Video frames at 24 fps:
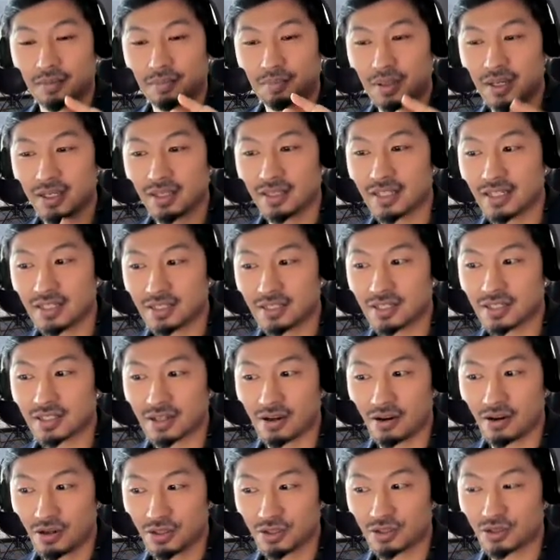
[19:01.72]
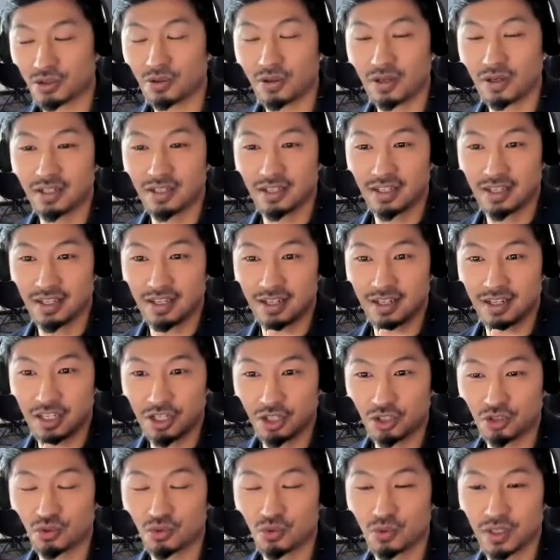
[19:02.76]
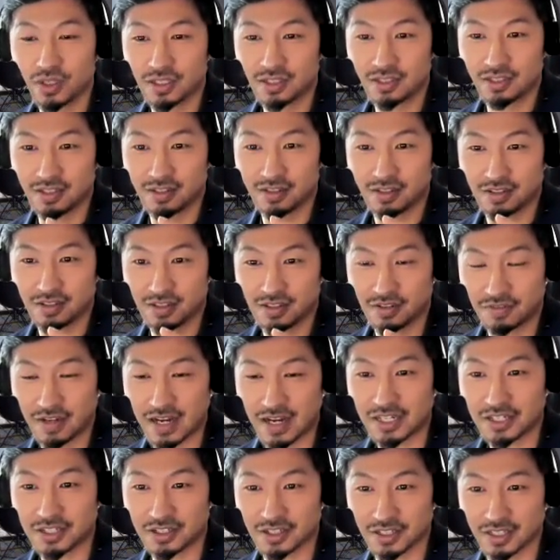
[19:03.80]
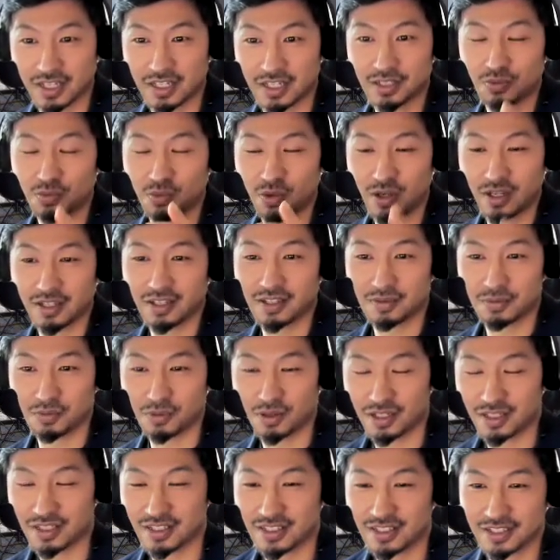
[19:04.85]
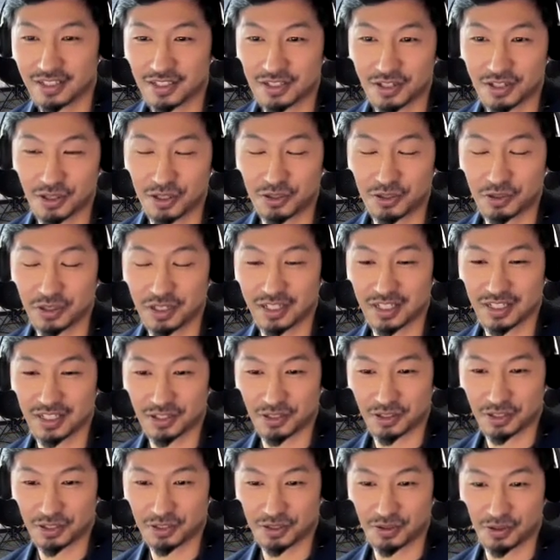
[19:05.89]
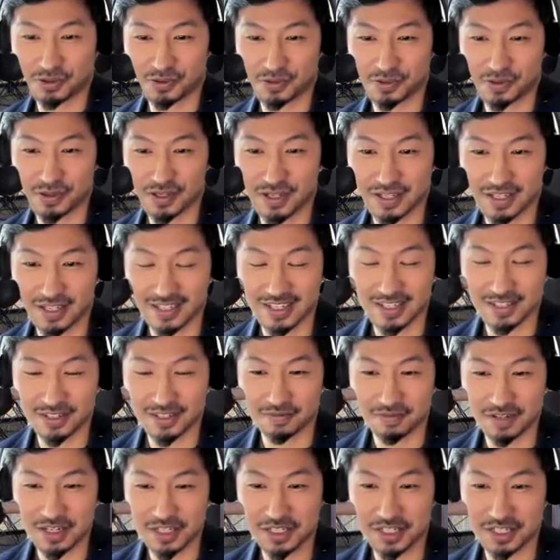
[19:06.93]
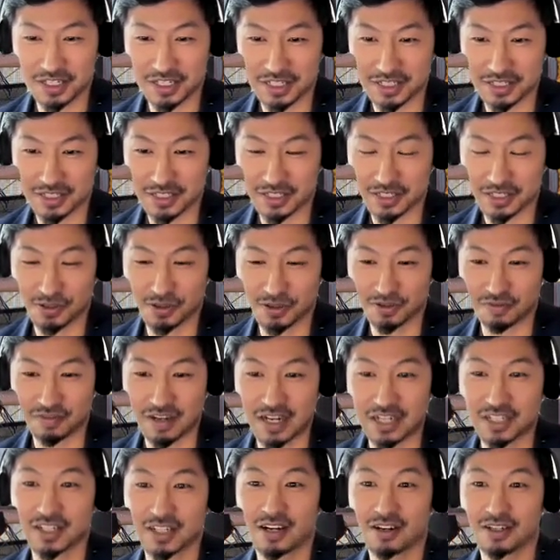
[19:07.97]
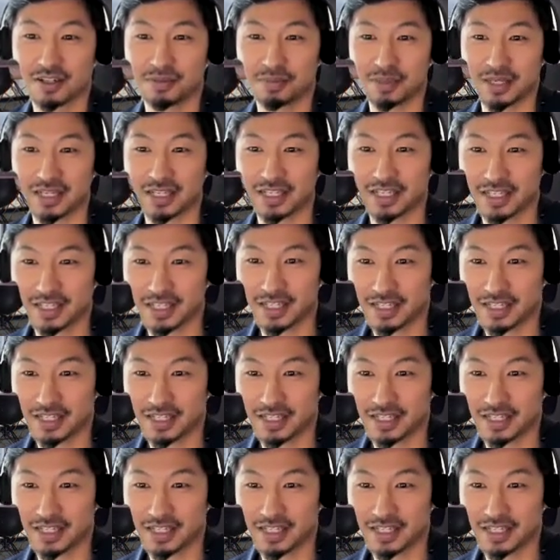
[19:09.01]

But this is also a issue with the fascia. Guess what the surgical intervention is? It's called fasciotomy.